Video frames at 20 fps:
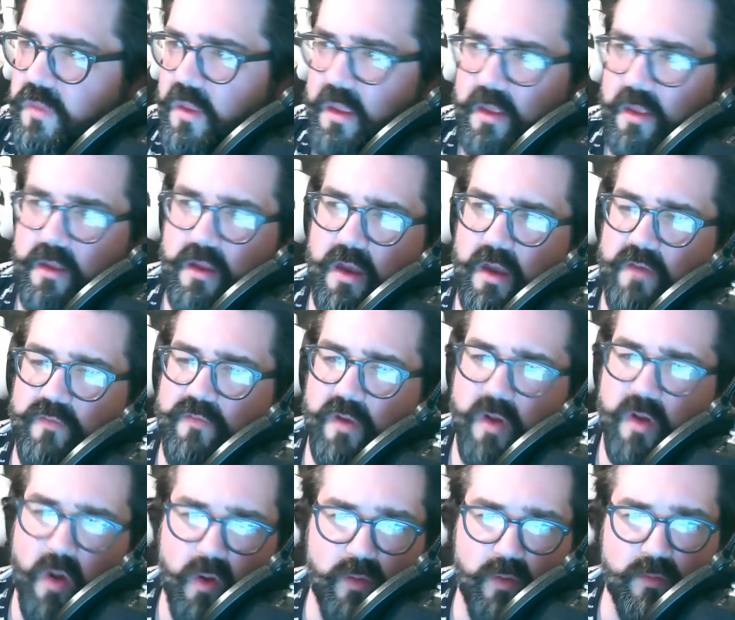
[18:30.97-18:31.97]
Kind of a
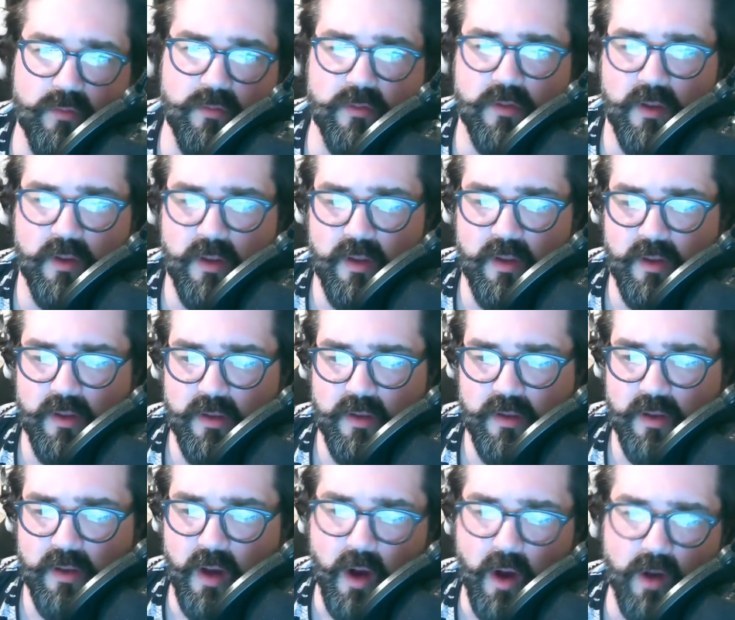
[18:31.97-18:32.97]
cult
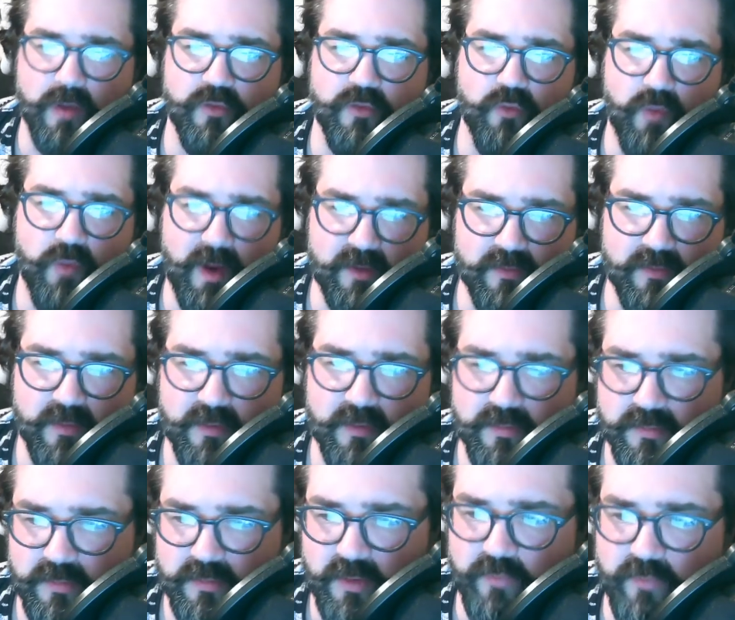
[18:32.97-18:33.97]
art director.
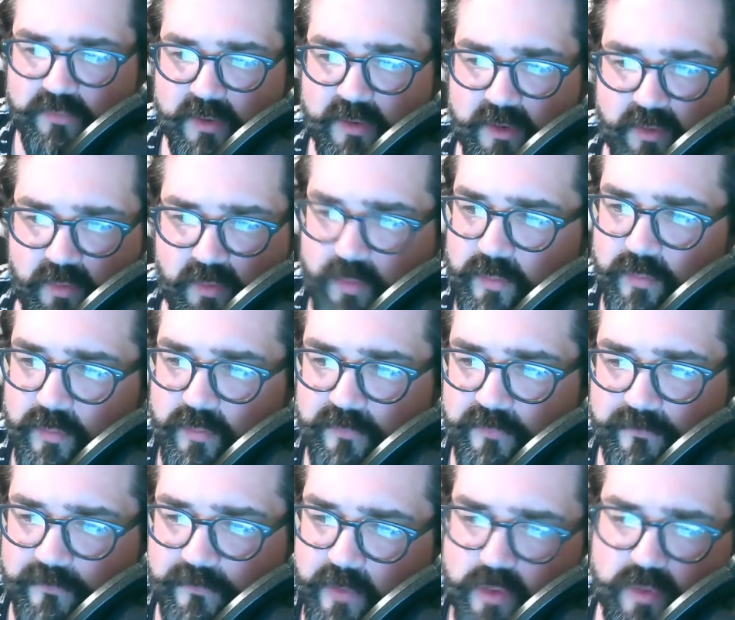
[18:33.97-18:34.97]
He was going to do a
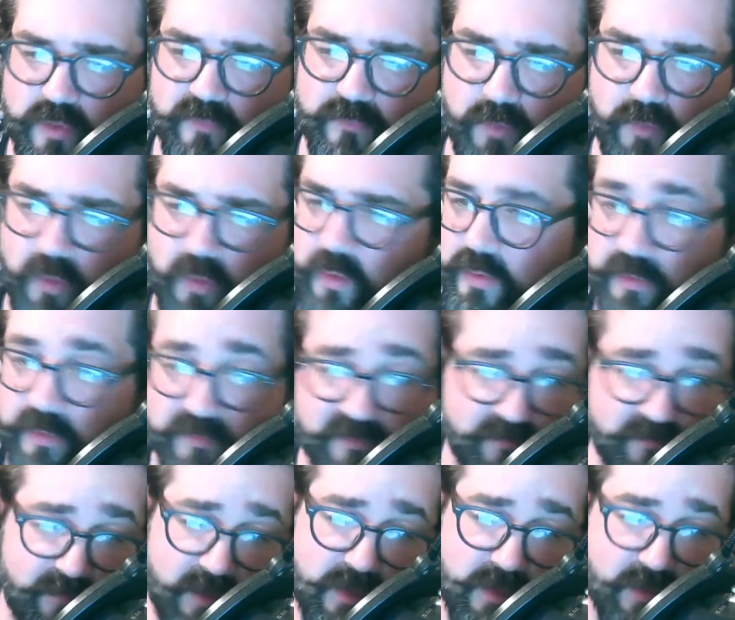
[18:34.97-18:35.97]
version of Dune, and there's a
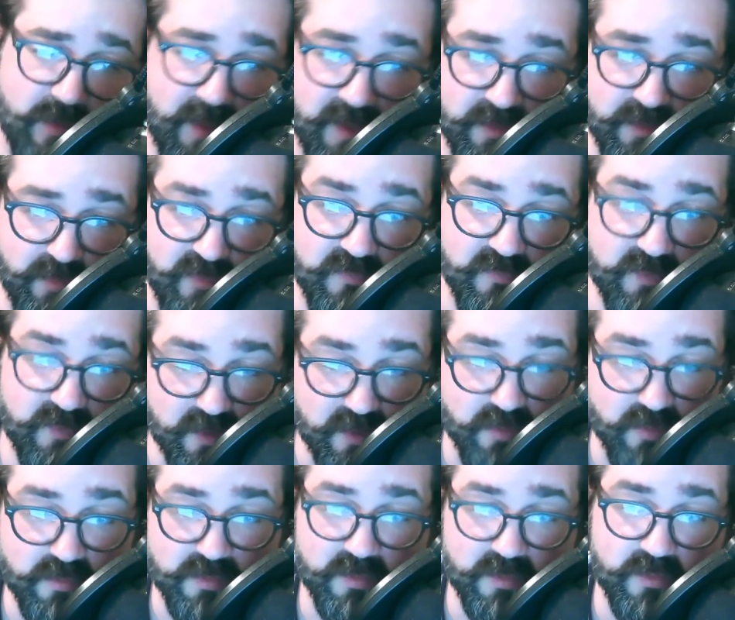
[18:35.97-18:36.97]
feature length movie that
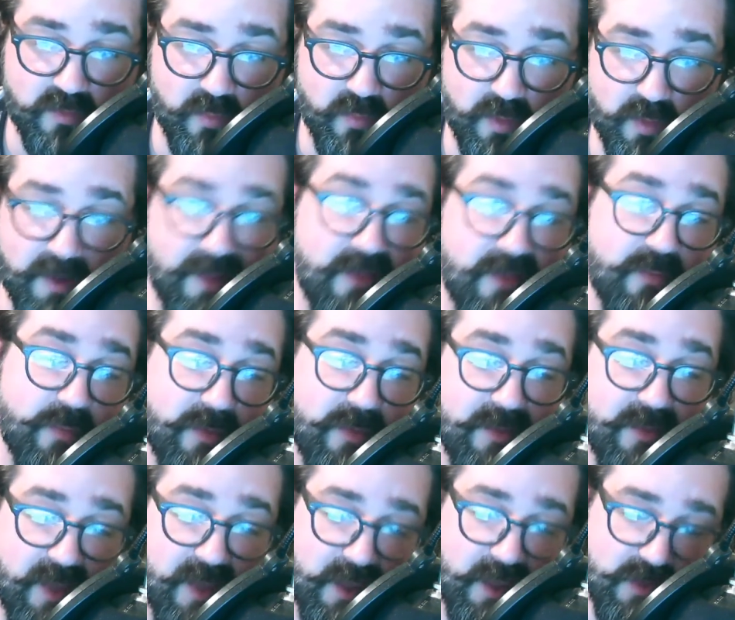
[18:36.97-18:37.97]
goes into what his
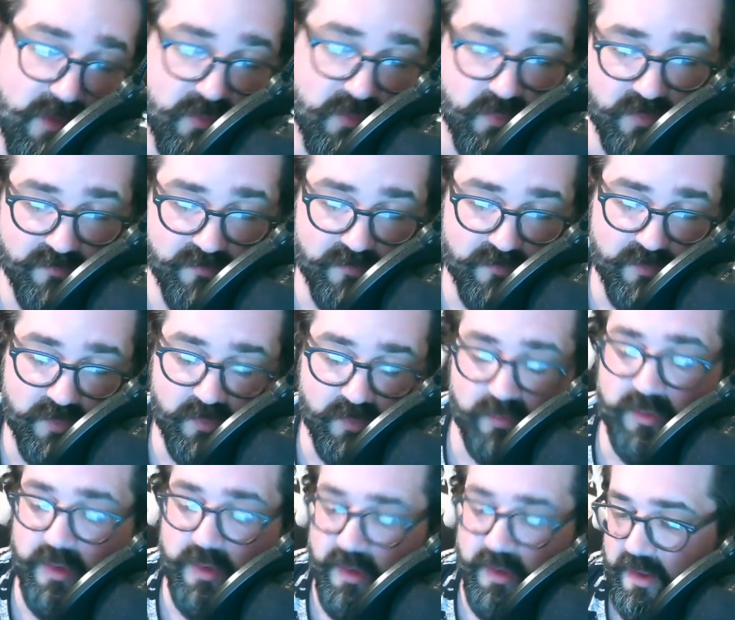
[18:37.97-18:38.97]
intentions were for
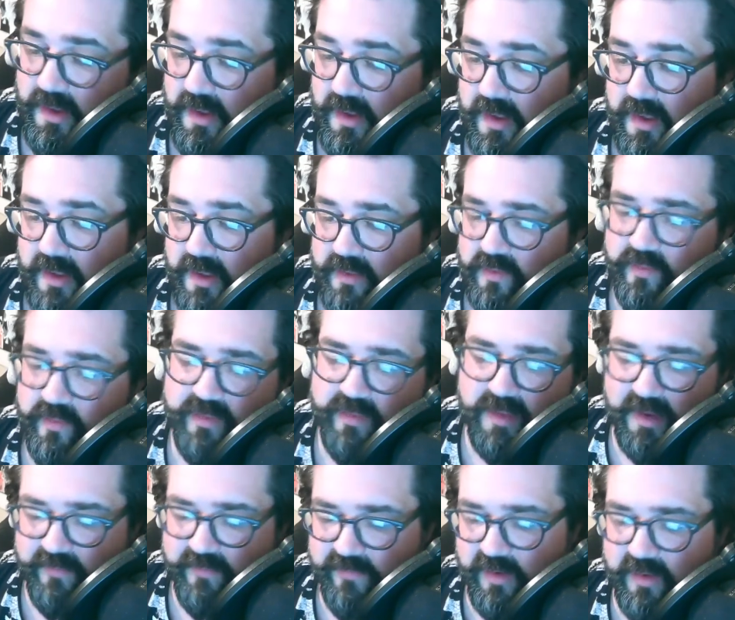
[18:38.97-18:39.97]
Dune. So it's
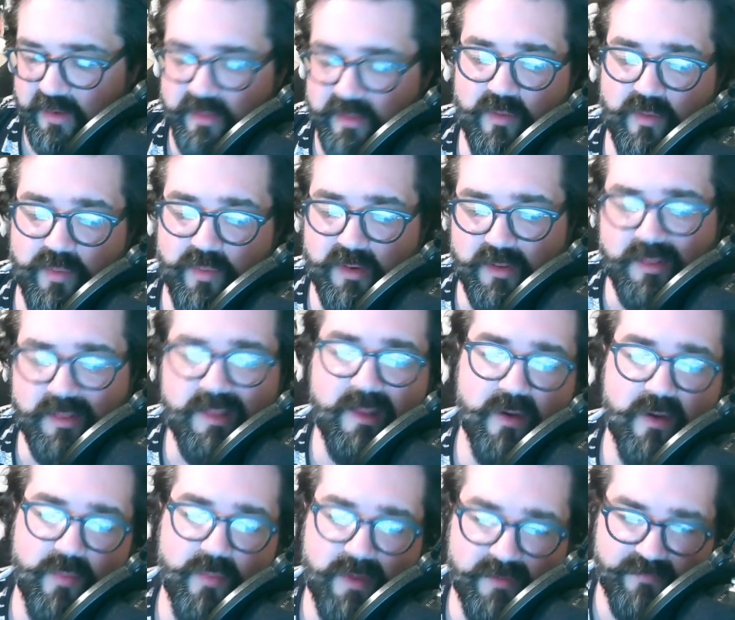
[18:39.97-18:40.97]
kind of got a little bit,
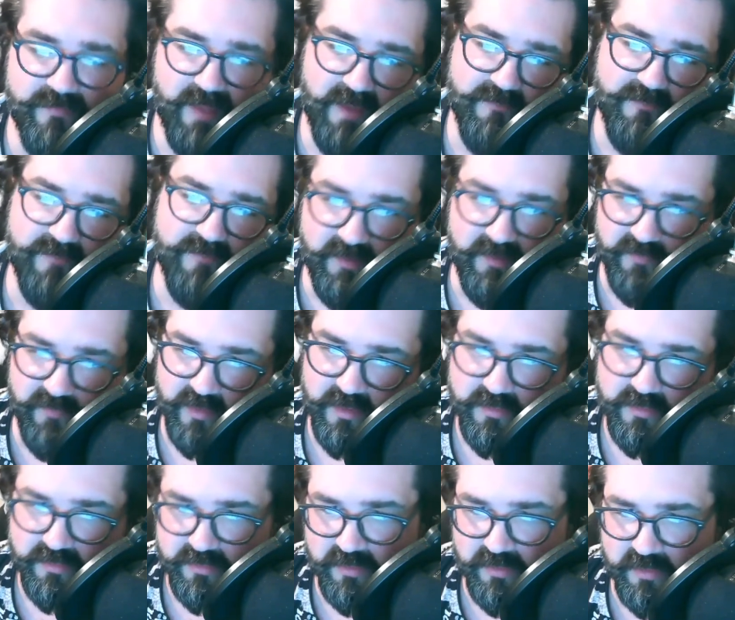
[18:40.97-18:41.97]
little bit of that flavor.
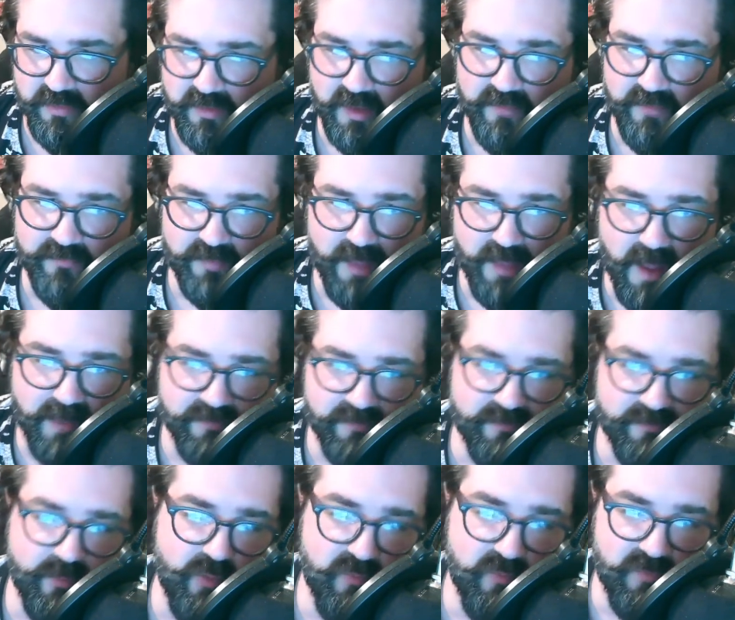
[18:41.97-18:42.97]
This kind of lost
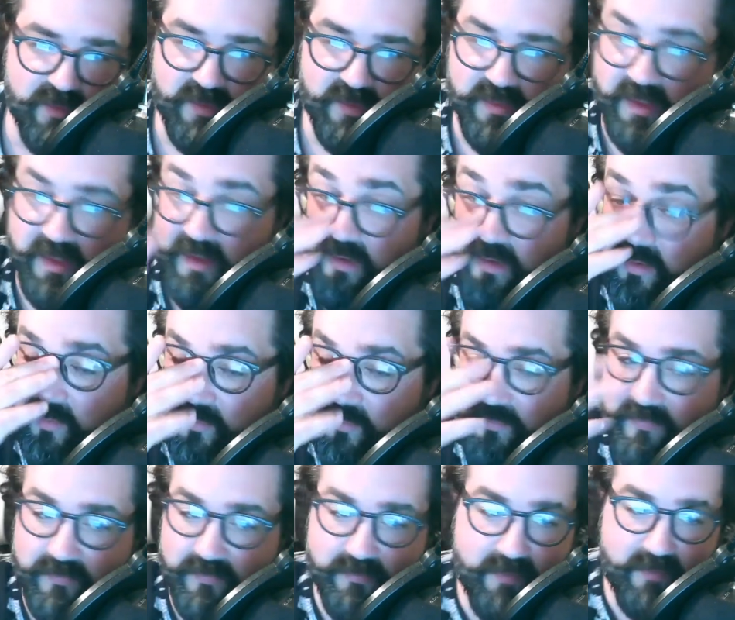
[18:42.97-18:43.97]
movie that was
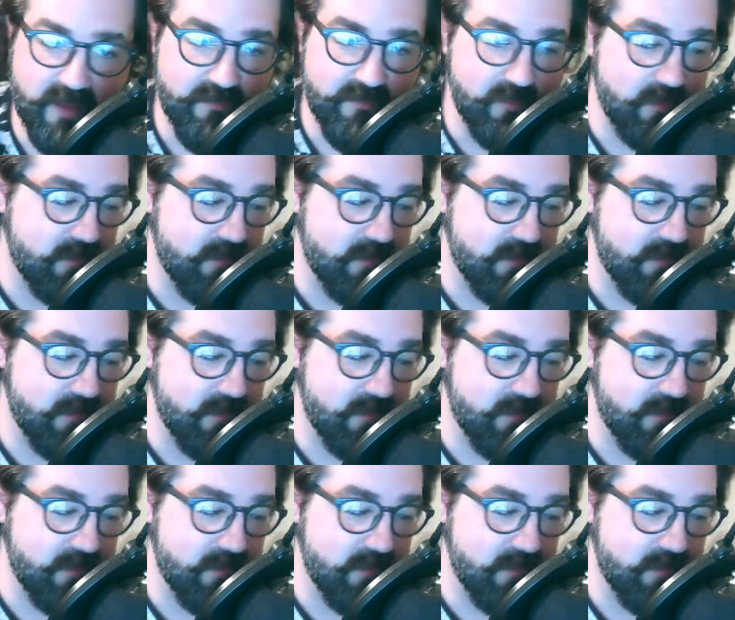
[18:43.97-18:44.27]
never,